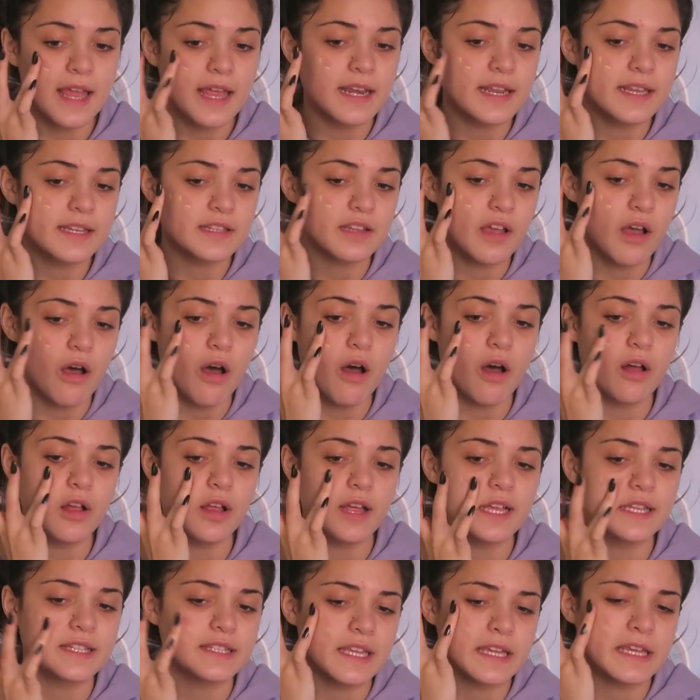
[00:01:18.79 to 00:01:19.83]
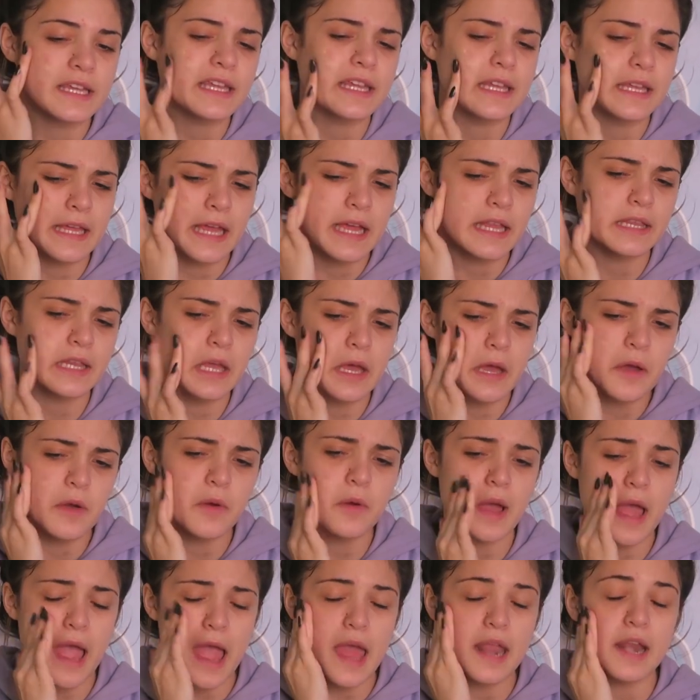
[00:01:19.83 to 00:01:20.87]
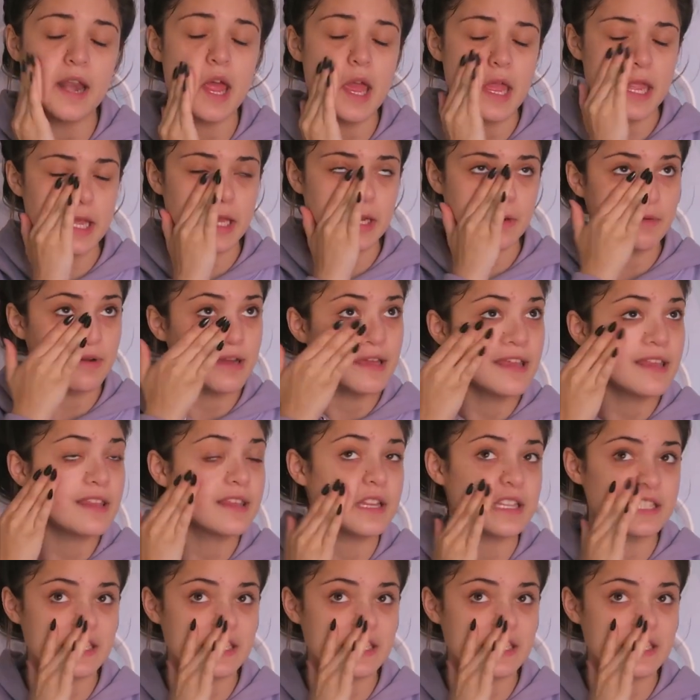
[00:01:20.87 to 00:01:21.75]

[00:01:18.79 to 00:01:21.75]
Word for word: And it's all, it's like yellow. And you know what?